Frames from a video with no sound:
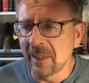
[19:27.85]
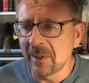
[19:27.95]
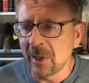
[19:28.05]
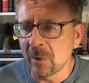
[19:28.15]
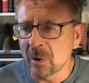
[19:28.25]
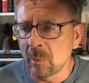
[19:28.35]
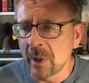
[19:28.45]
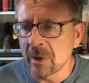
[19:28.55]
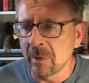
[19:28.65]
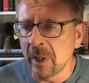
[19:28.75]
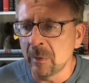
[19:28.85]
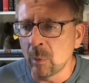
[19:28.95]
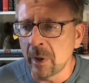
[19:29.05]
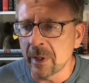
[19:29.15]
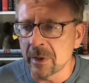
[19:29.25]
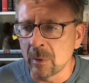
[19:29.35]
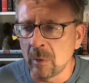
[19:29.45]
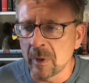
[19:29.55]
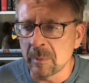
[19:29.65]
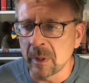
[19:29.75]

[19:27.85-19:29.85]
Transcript: Thank you so much. Great work as always,